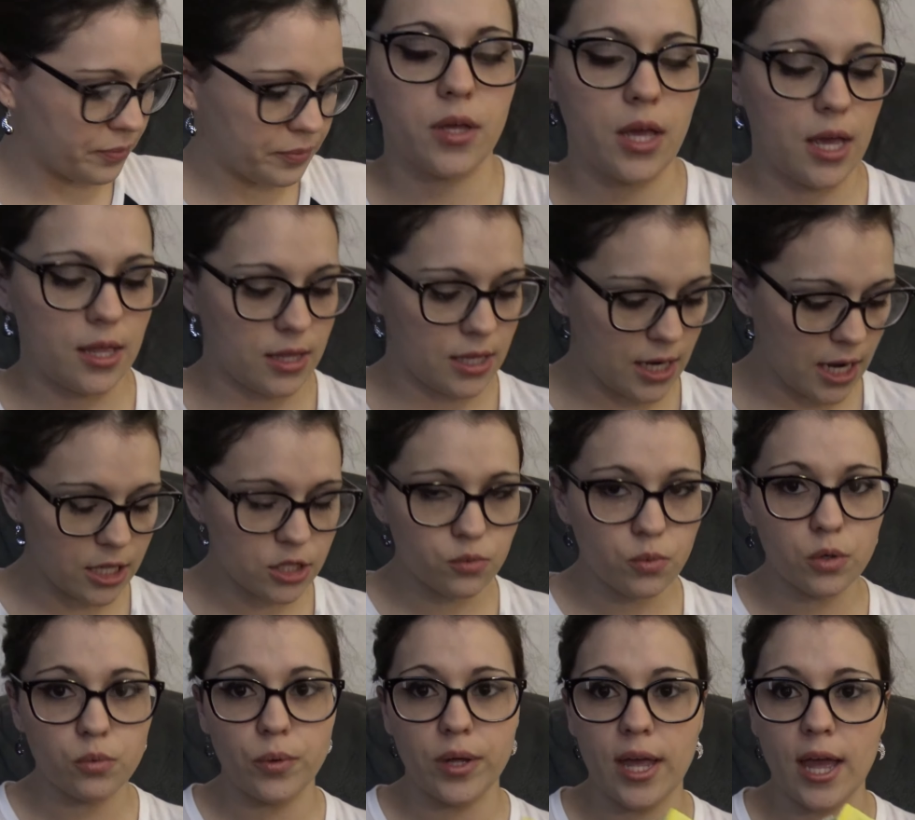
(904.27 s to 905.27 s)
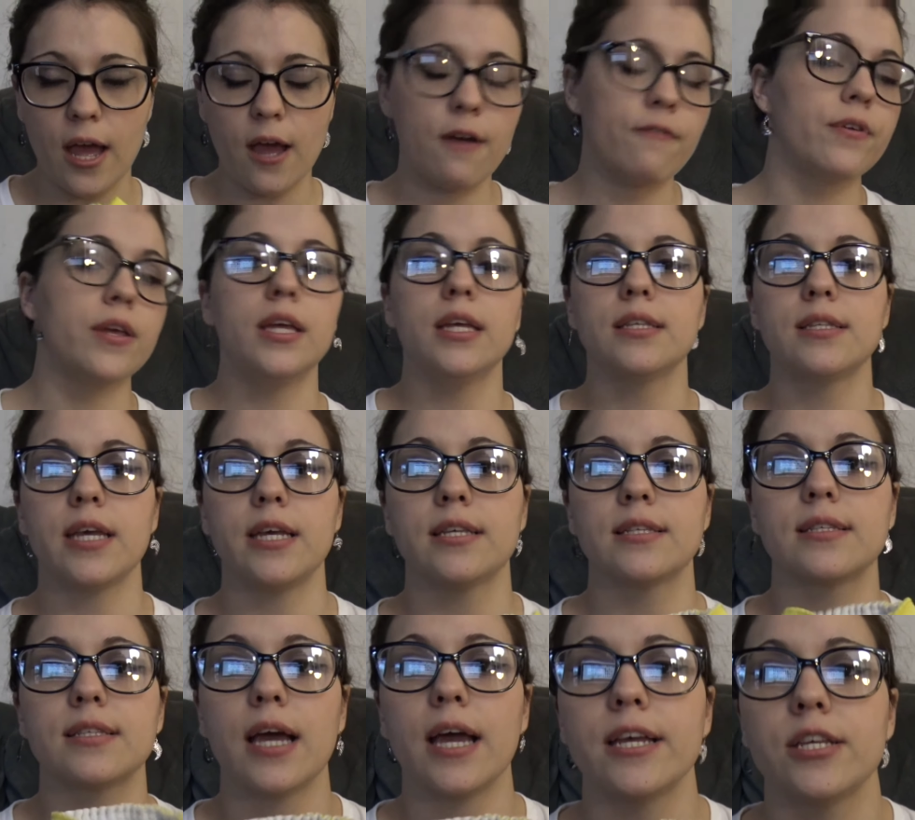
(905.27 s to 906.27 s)
Okay, the next one we have is a
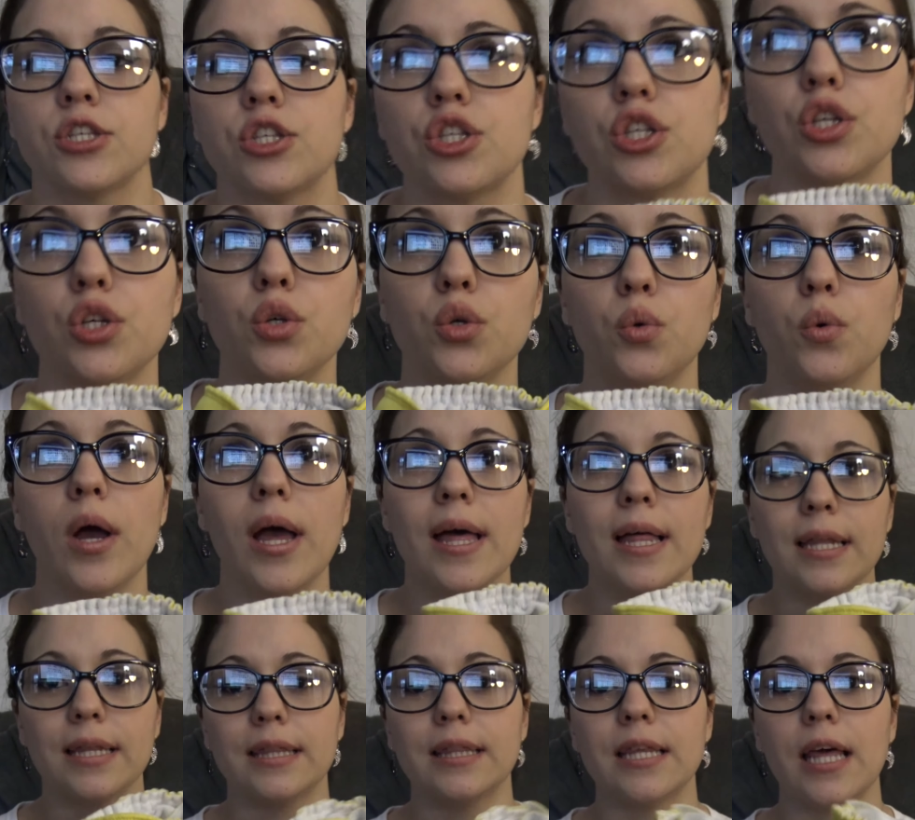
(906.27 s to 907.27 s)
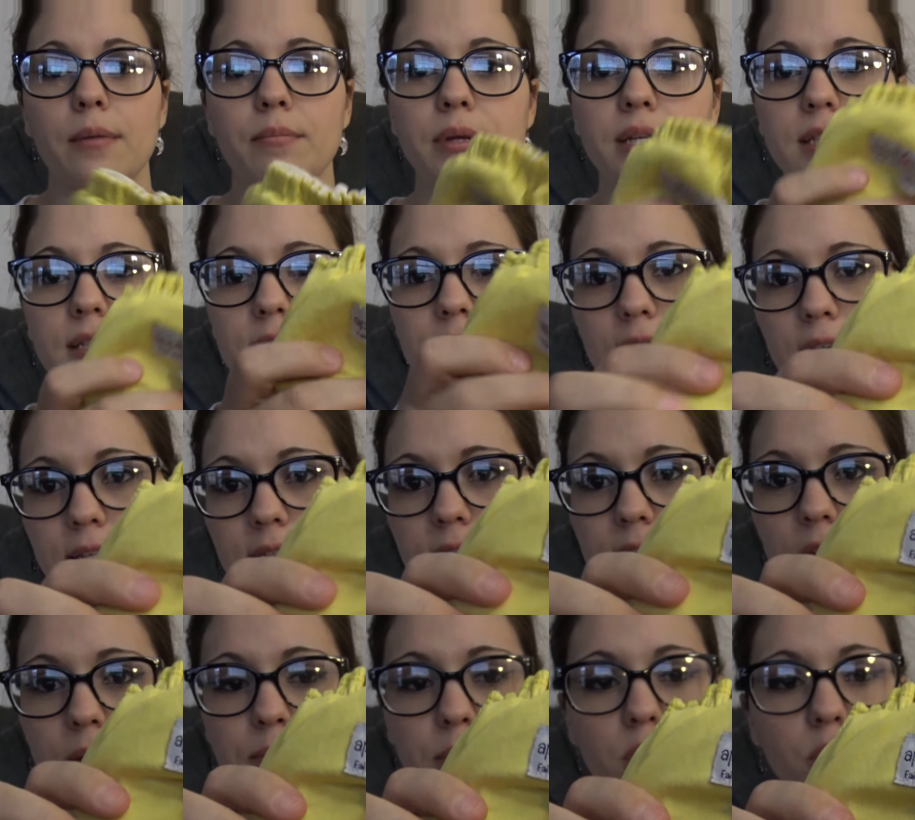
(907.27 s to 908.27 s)
size 2 lemon zest
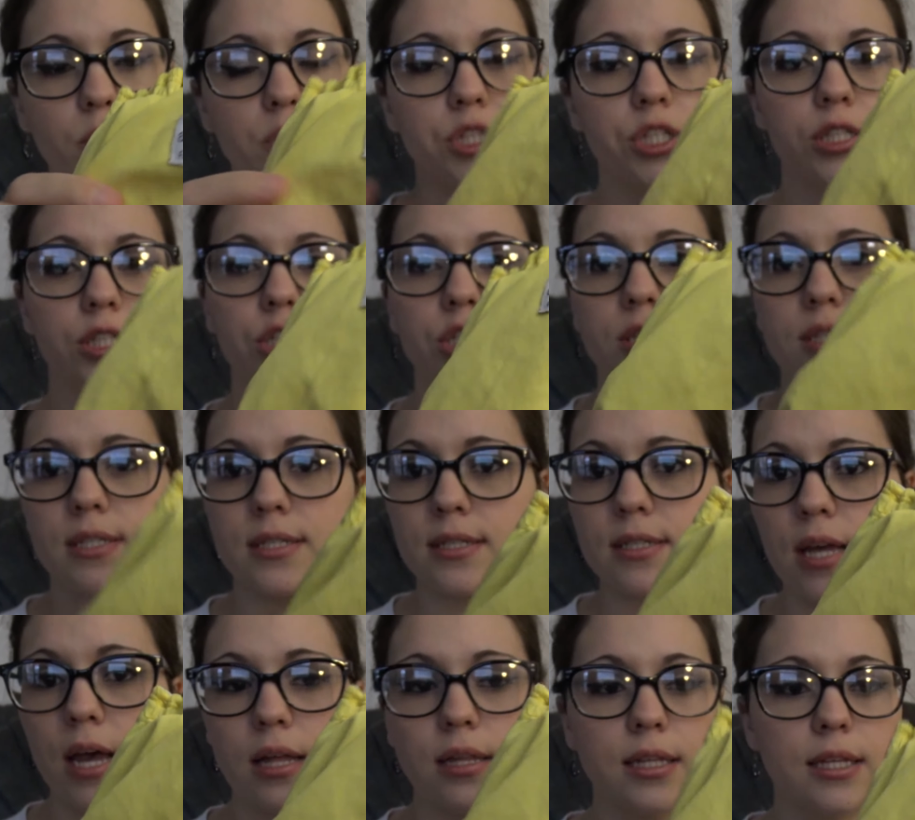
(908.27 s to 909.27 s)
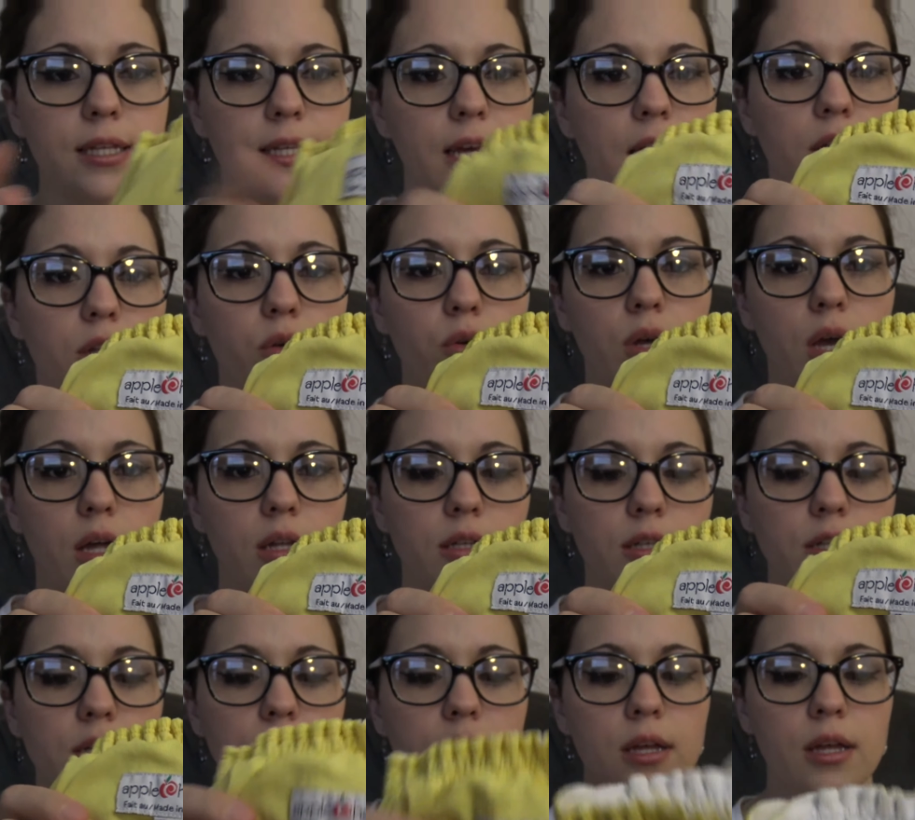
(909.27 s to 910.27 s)
diaper, which is just a solid yellow
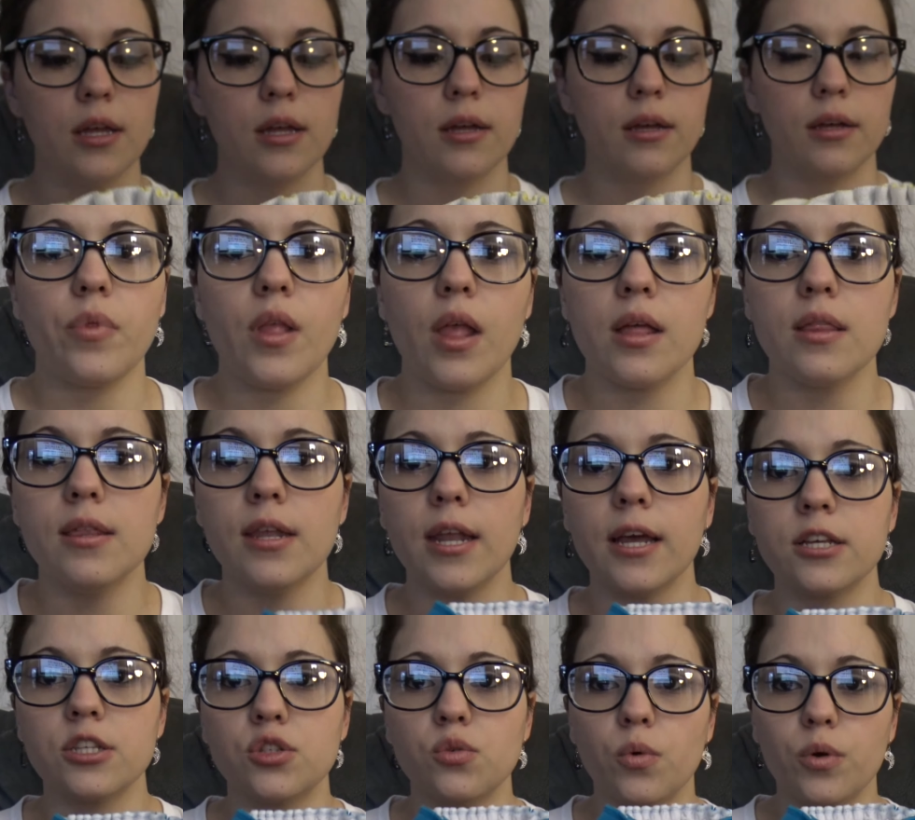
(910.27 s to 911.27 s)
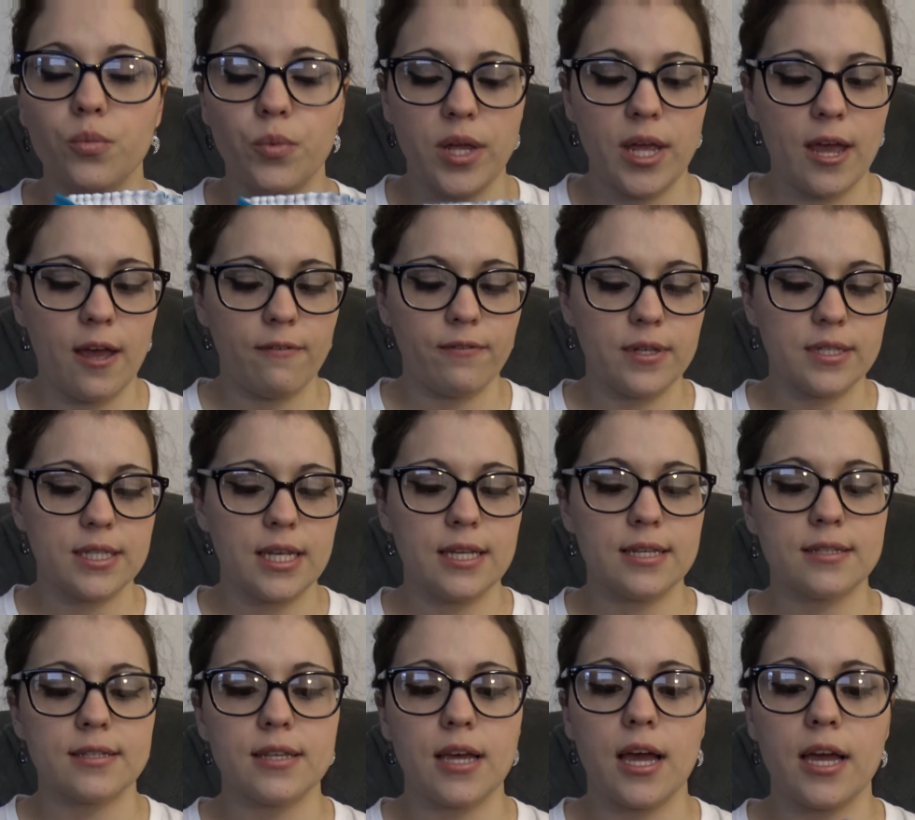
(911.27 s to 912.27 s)
color. And the next one we have is a
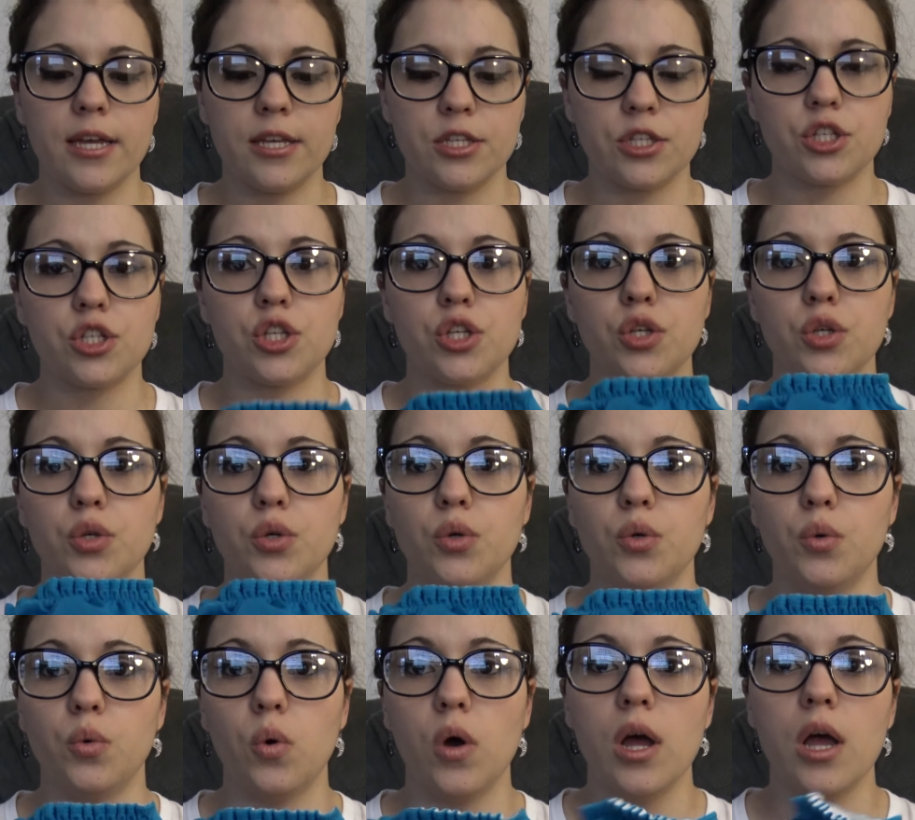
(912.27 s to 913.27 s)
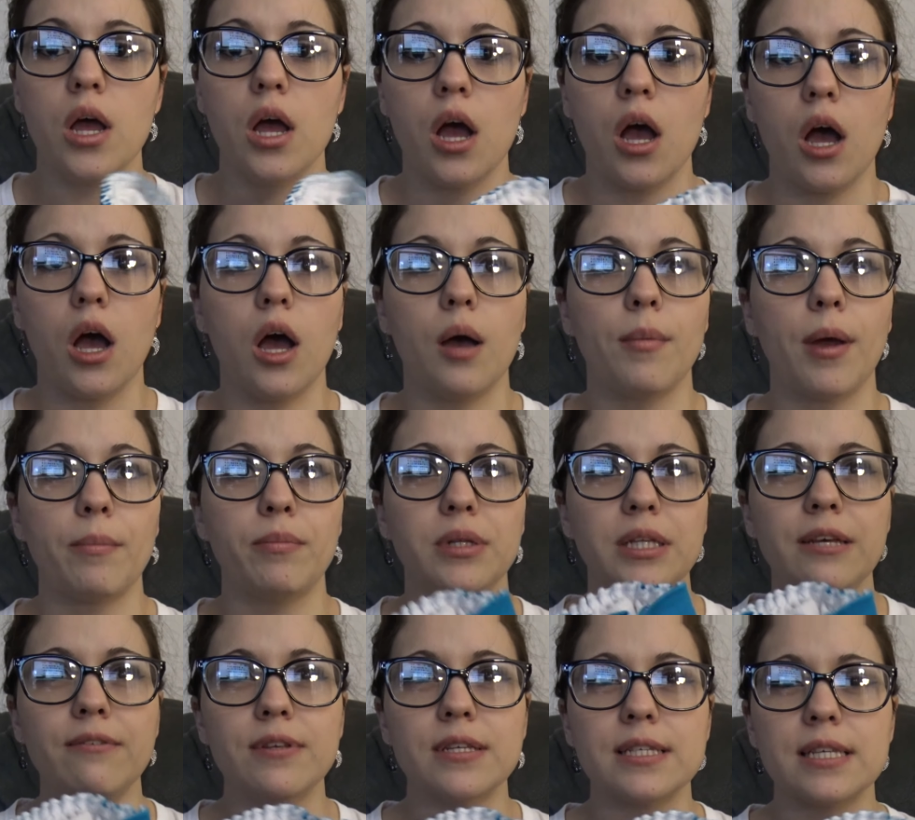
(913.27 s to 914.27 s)
size 2, um, I
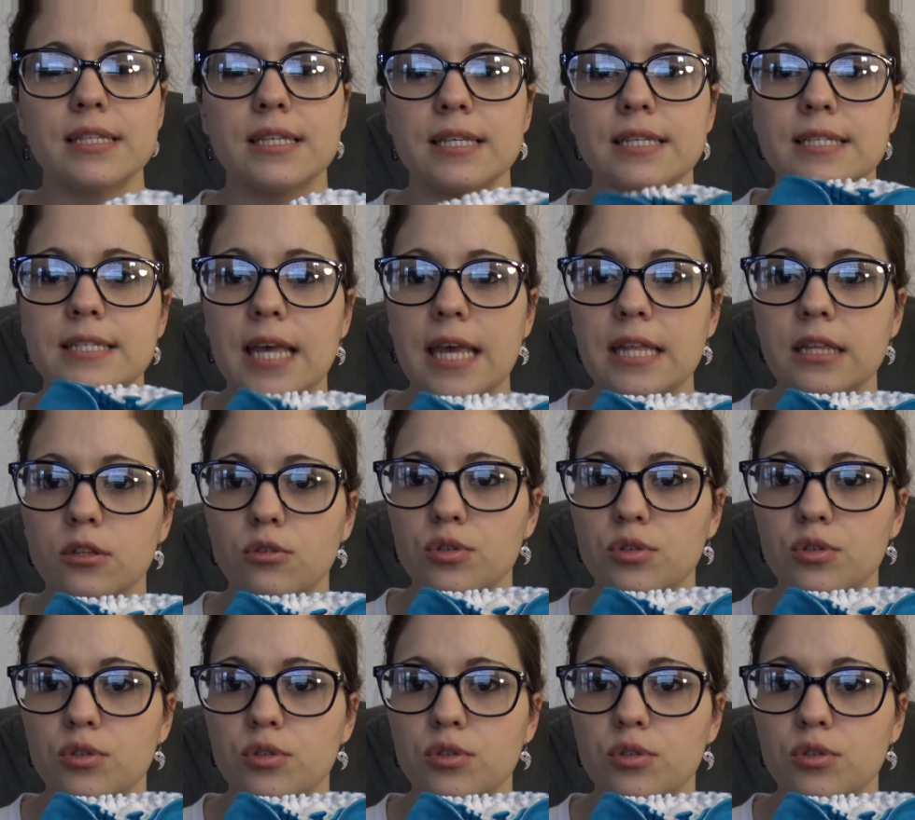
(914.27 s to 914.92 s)
believe this is a St.